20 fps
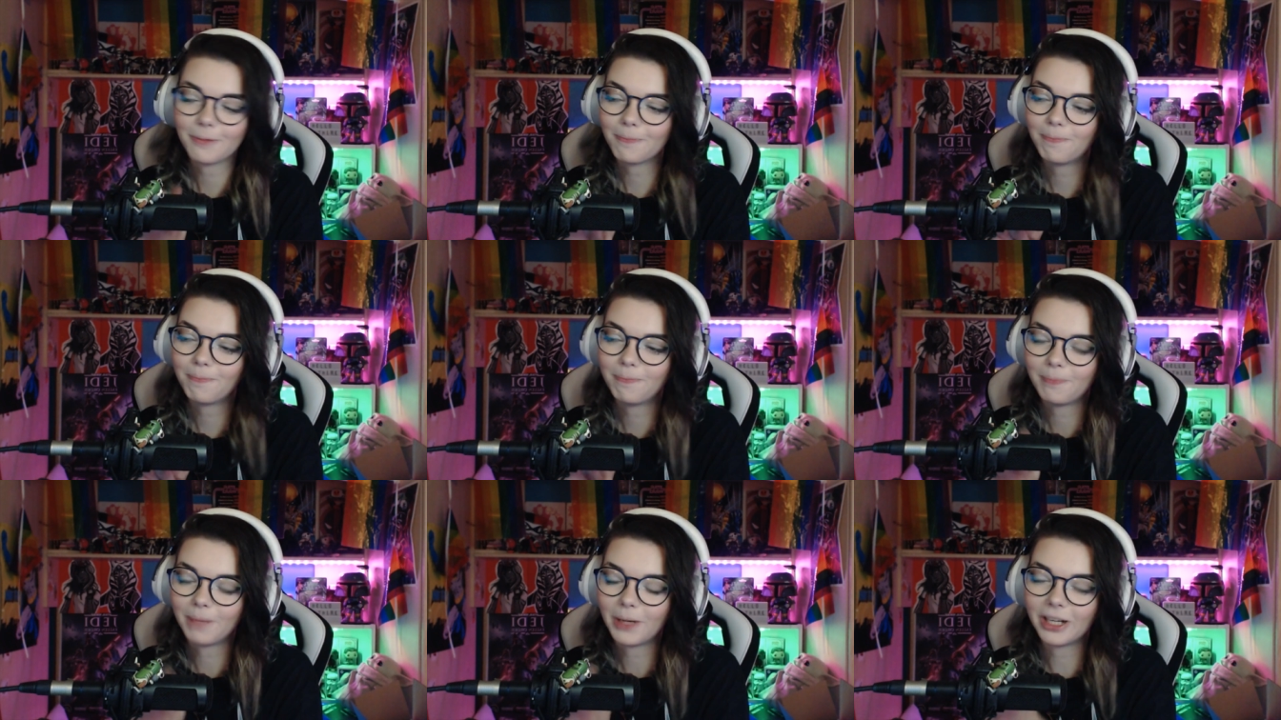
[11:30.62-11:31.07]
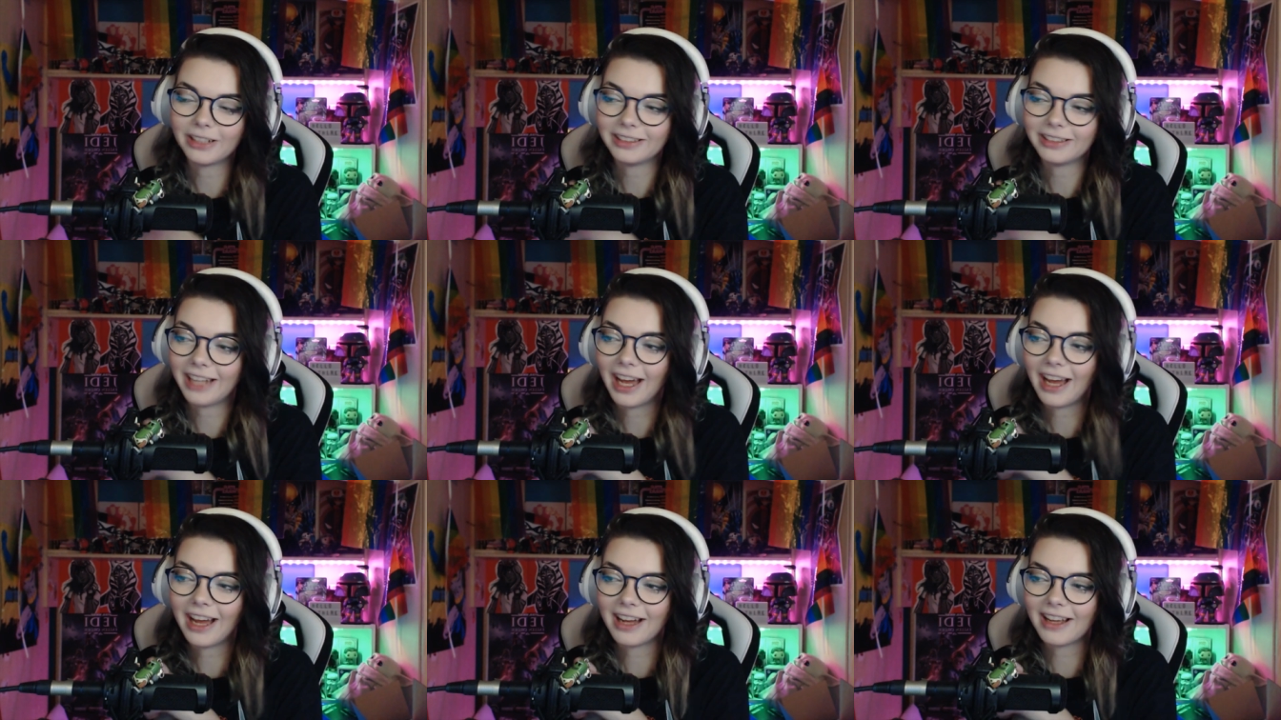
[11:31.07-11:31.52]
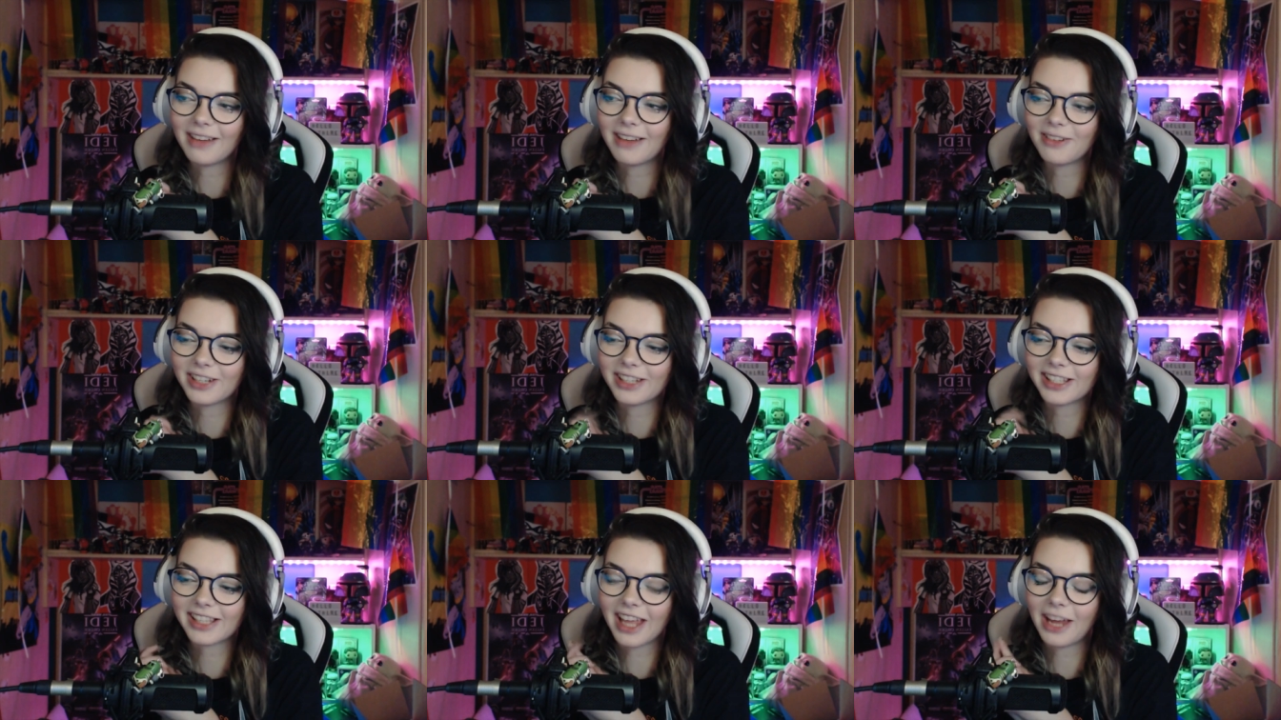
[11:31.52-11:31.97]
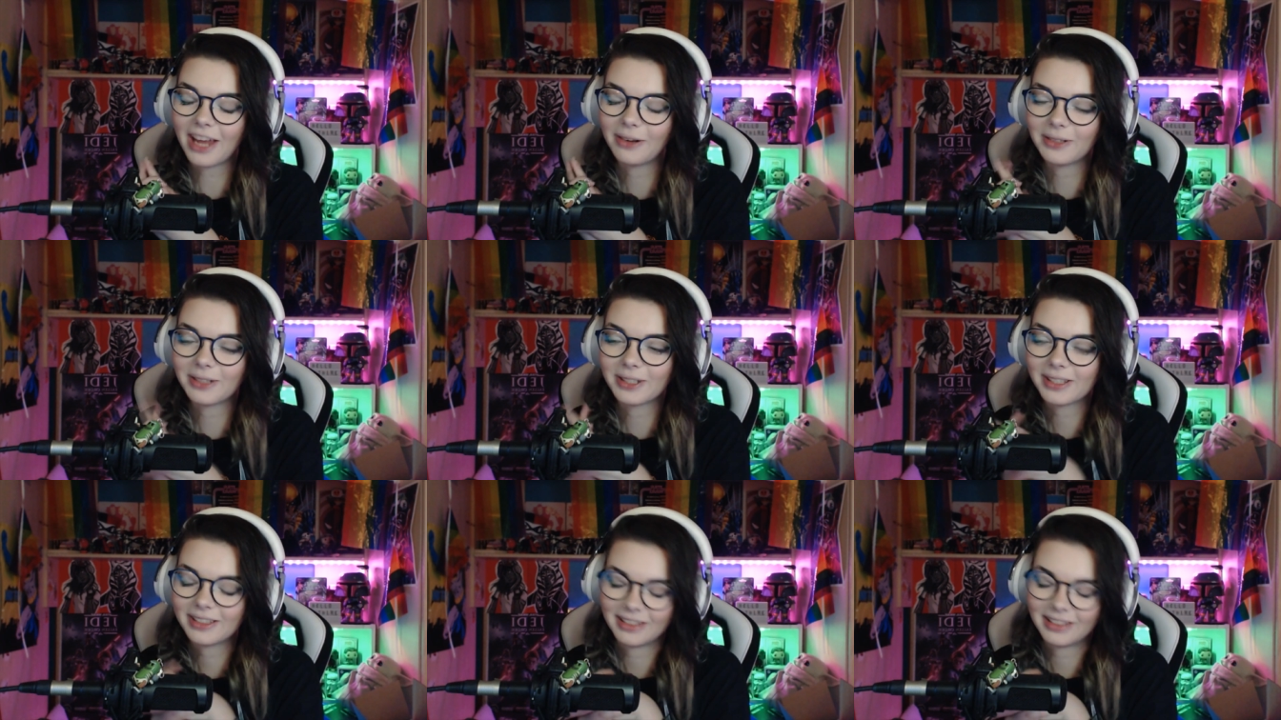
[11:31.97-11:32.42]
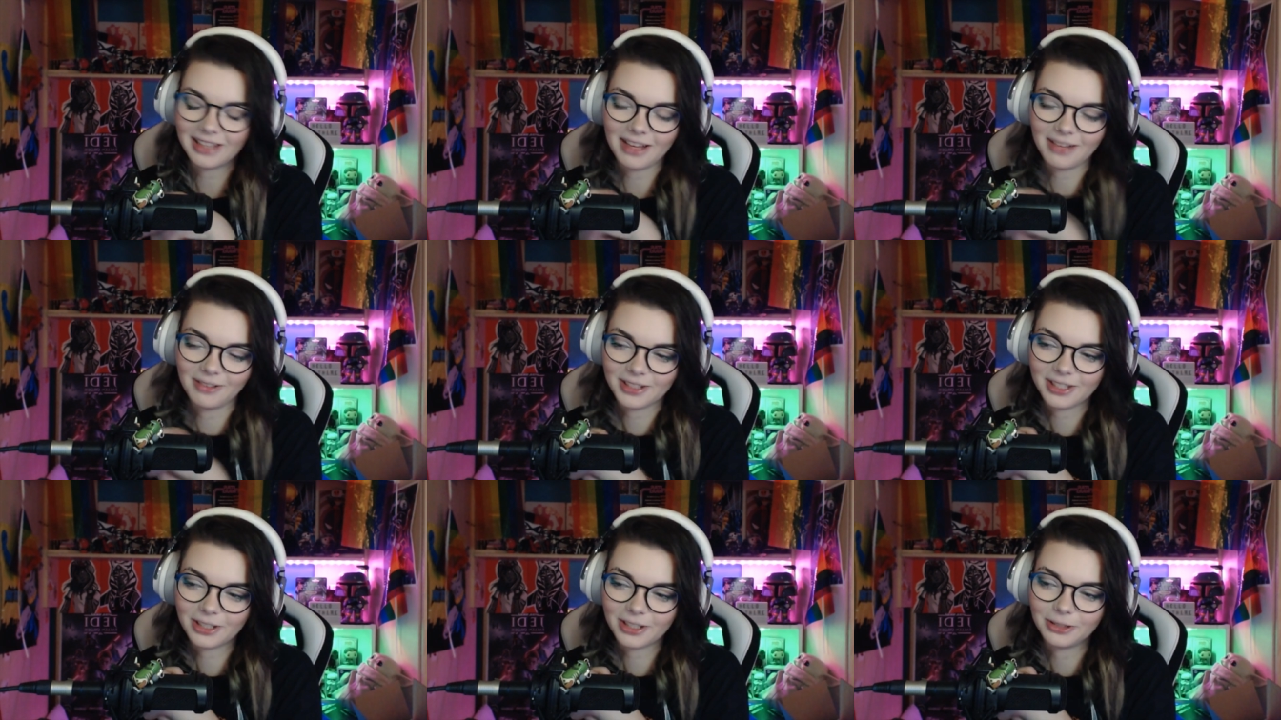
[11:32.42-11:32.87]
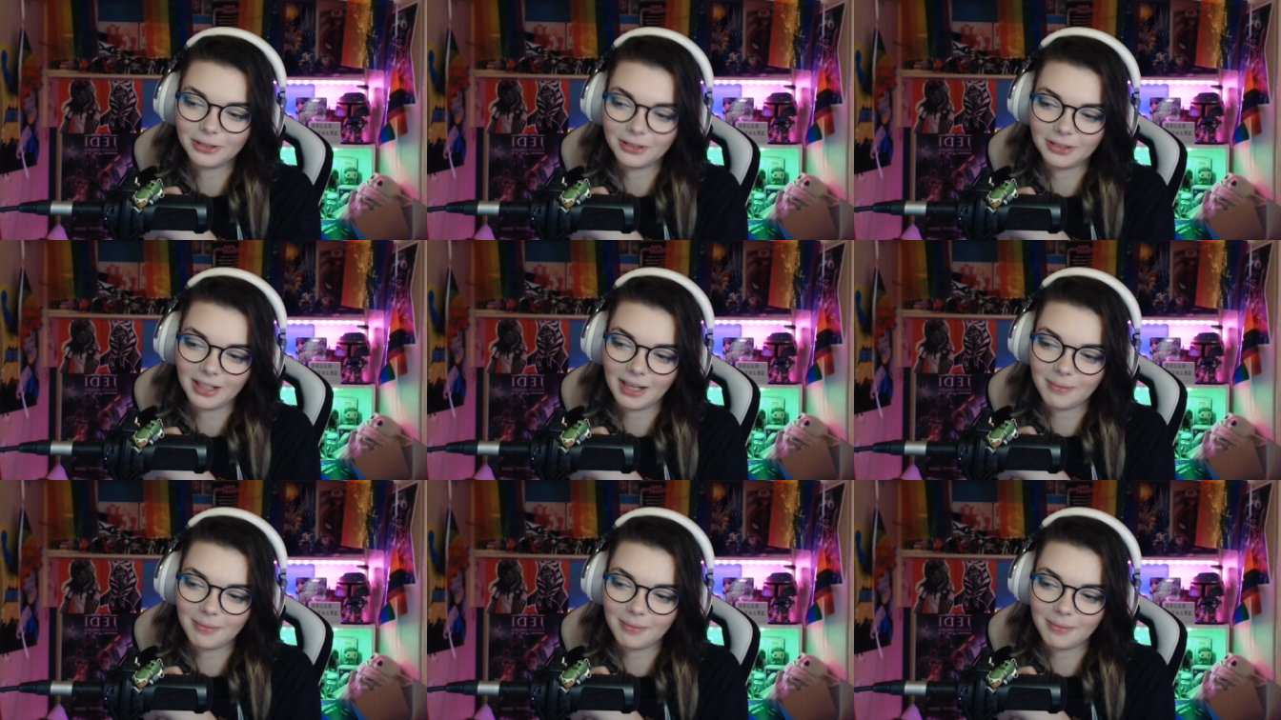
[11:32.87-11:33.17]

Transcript: but yeah, it was it was it was cool.